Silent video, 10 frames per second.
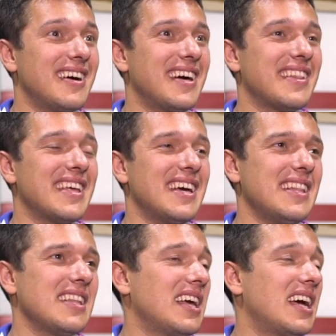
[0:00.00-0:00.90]
and
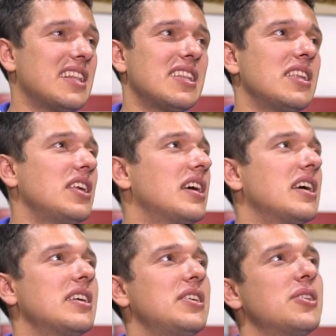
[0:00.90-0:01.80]
then, and
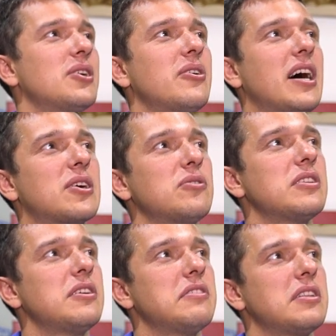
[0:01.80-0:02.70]
you know, I
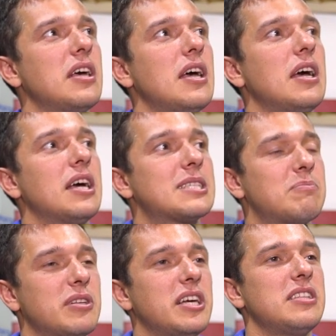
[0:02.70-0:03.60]
couldn't even
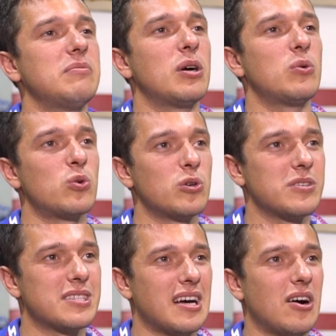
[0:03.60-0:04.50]
explain in my
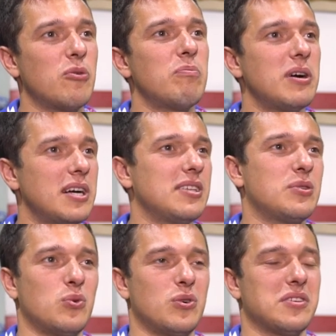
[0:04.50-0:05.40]
words how bad
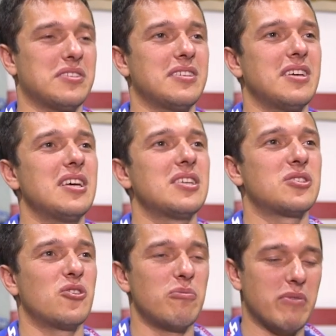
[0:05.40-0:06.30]
it was.
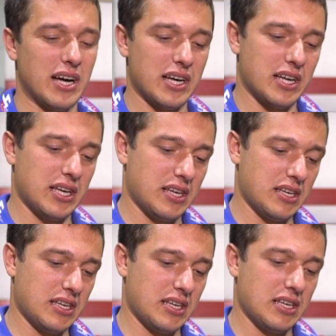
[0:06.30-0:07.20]
So
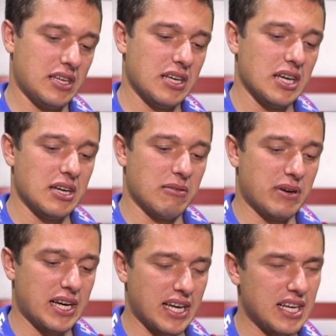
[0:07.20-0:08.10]
my
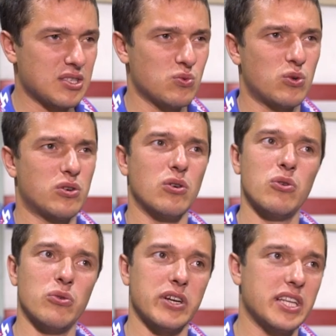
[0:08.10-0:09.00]
my hands were
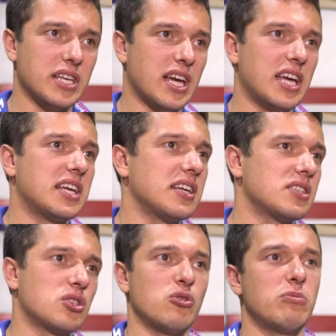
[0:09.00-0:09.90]
already aching
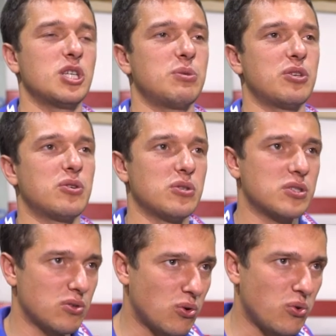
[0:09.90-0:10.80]
so much
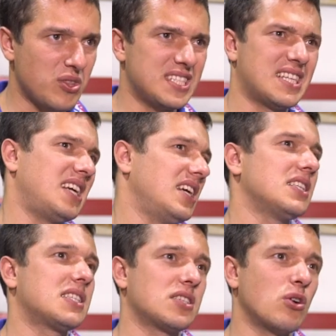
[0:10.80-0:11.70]
because all these
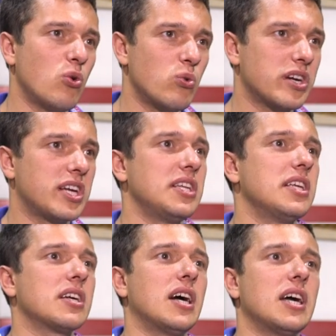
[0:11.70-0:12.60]
heats
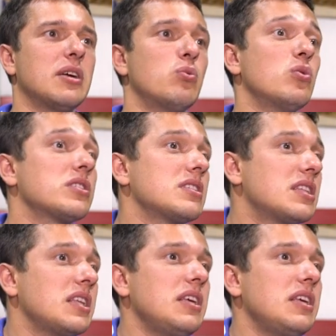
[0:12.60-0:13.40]
overheating i wasn't